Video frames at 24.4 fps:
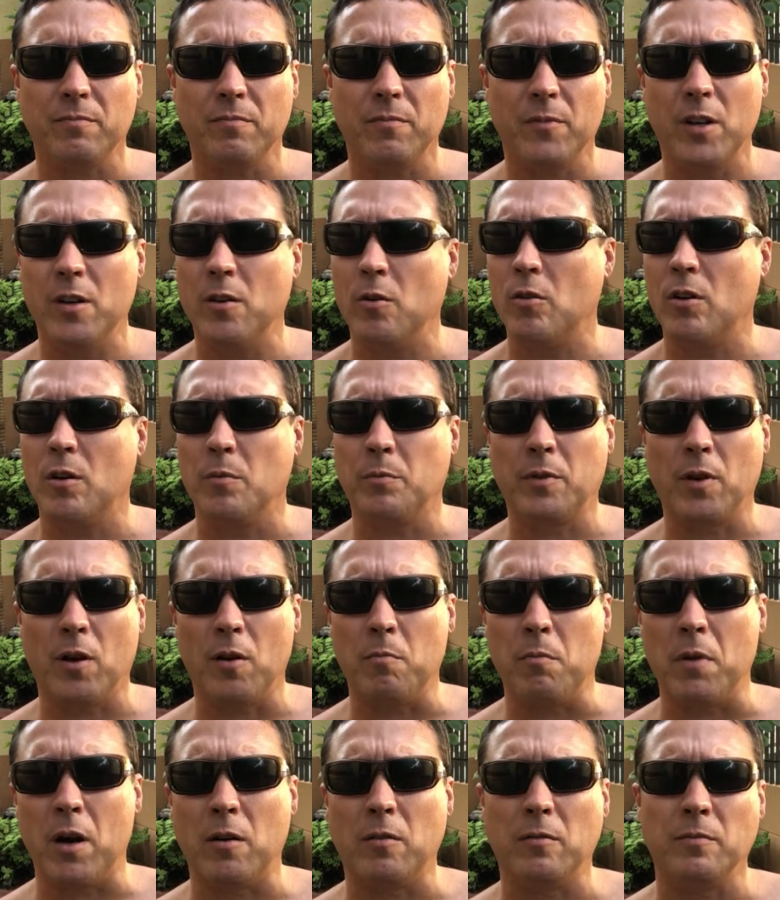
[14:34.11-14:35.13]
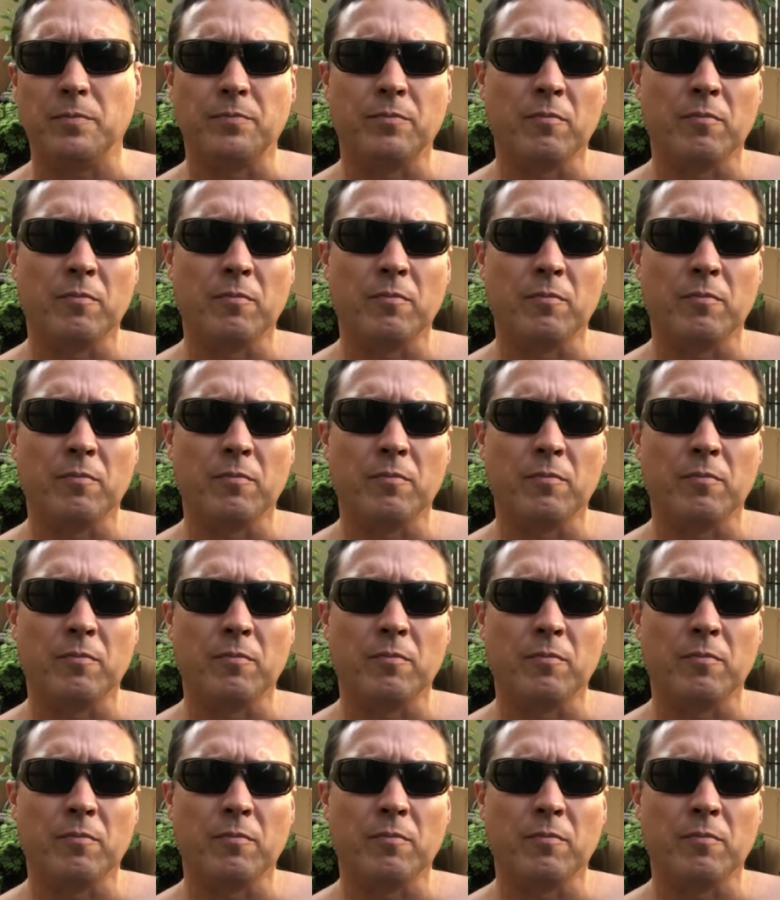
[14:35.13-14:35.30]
You know what I'm talking about.